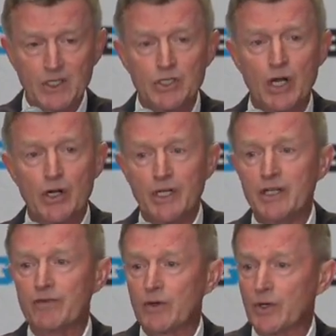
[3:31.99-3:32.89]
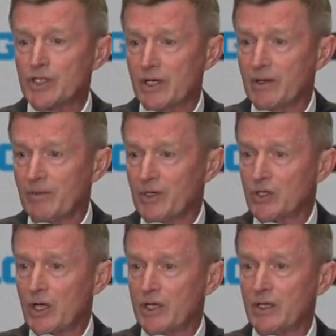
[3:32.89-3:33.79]
Targeting, of course, and I'll
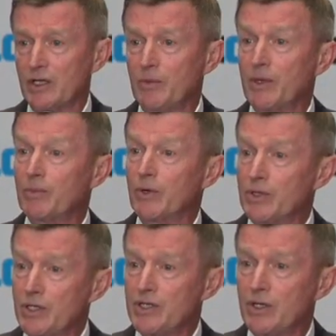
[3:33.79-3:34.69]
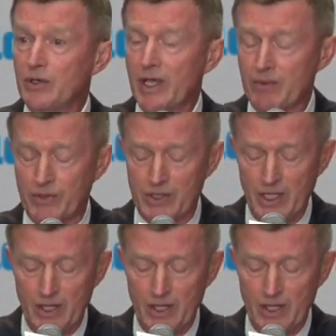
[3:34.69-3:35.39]
talk a little bit more detail on that with